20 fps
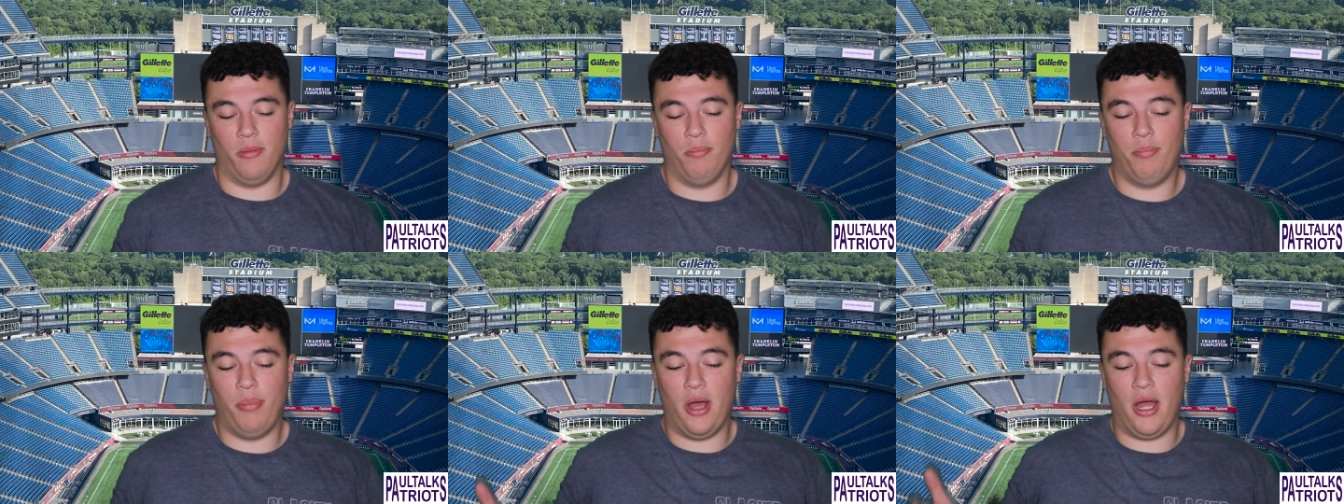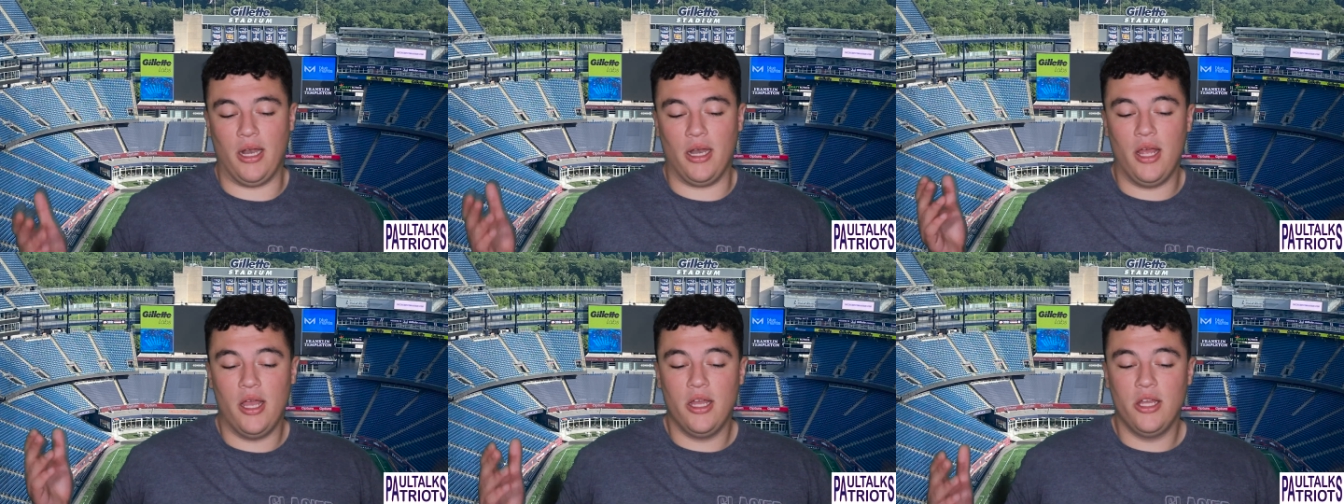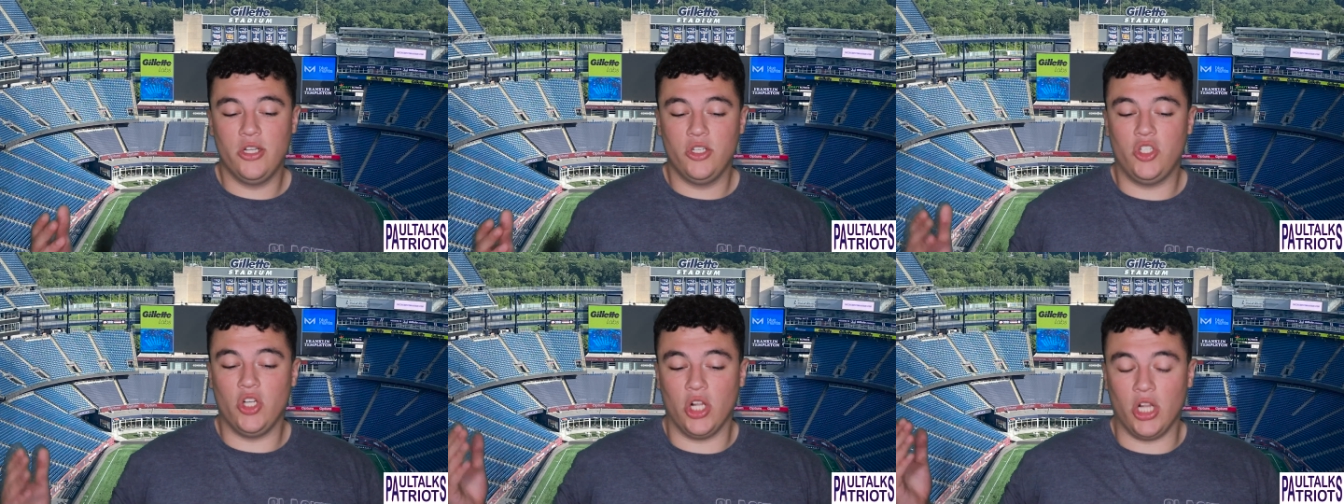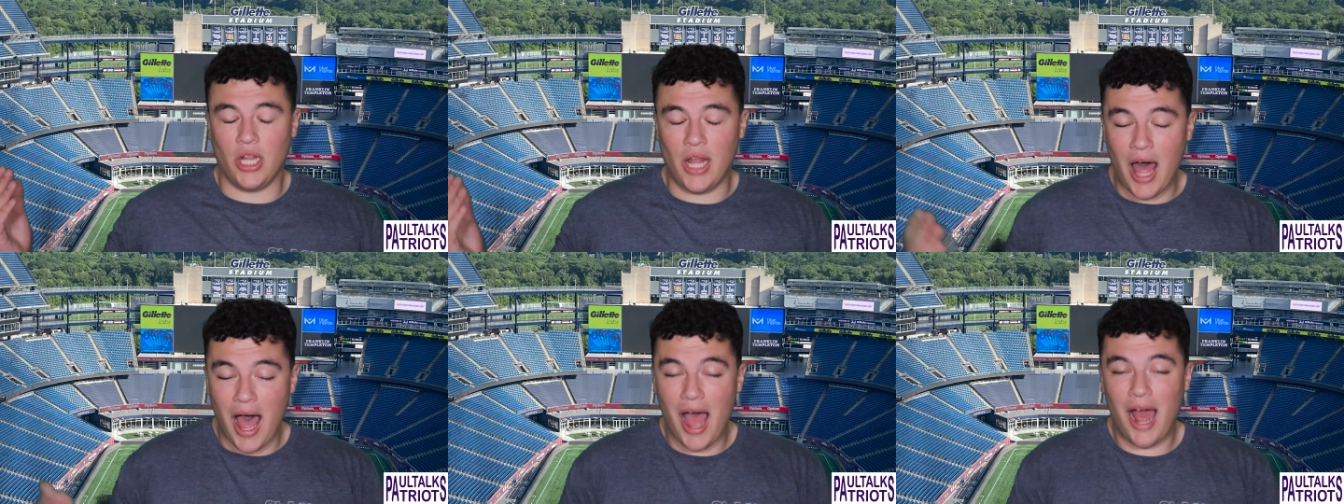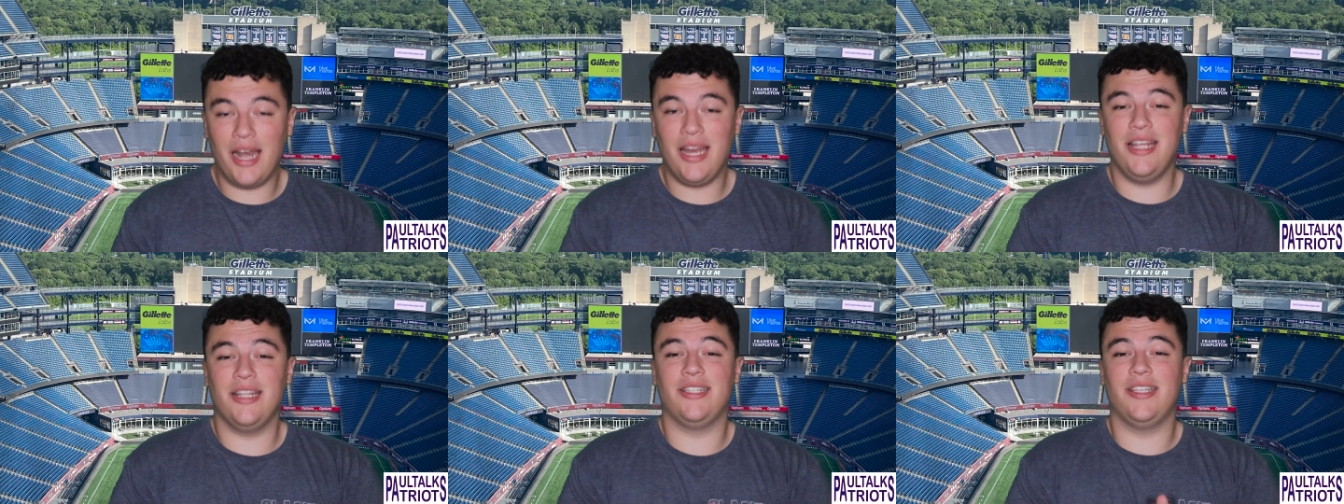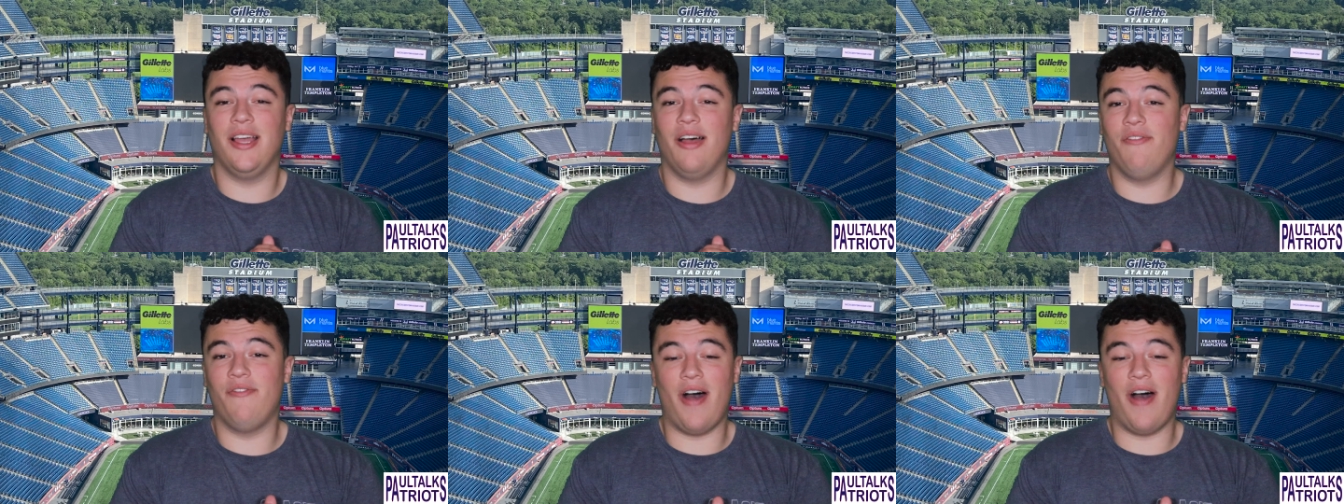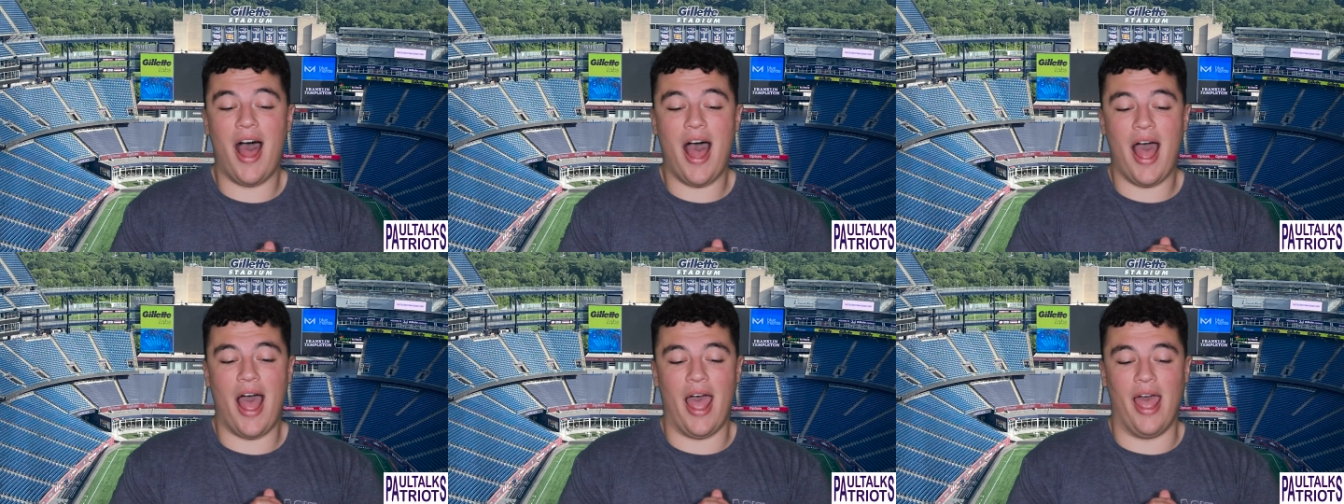But Jelani
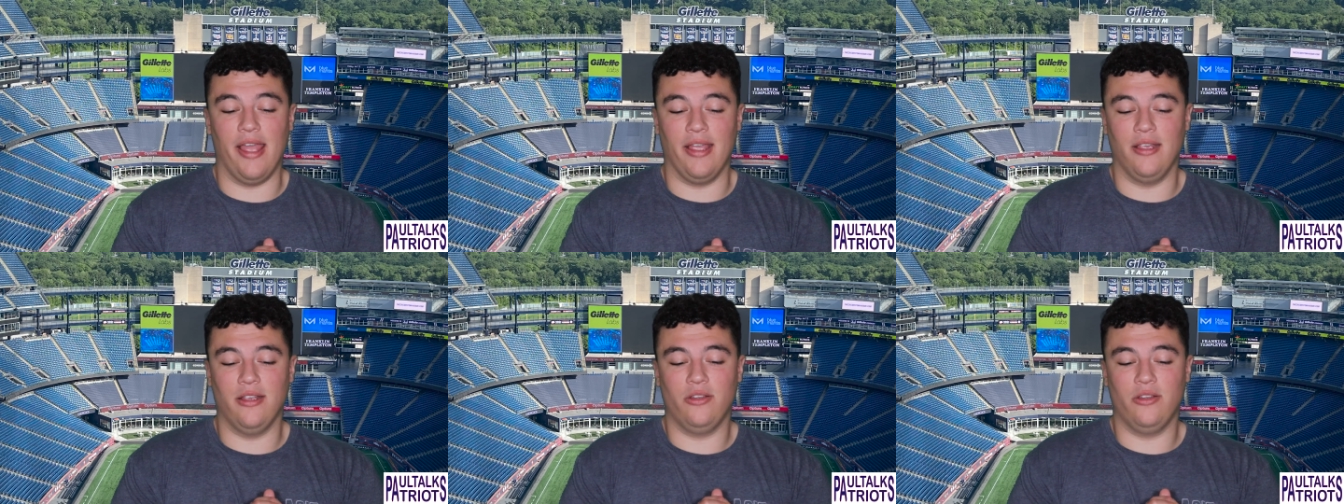Tavai